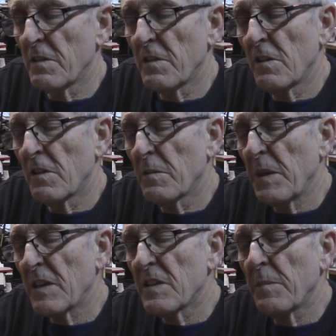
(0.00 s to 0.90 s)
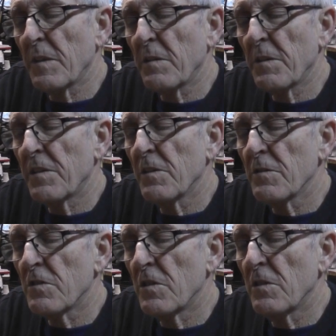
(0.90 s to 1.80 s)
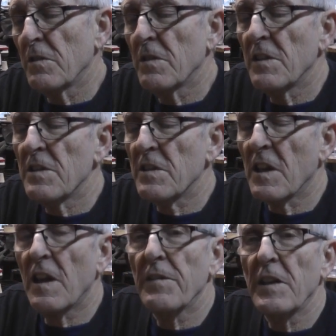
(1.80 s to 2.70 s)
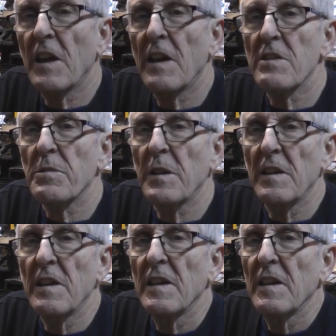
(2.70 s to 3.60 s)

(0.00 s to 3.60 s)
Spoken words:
you could make something with those too. This is kind of a nice one.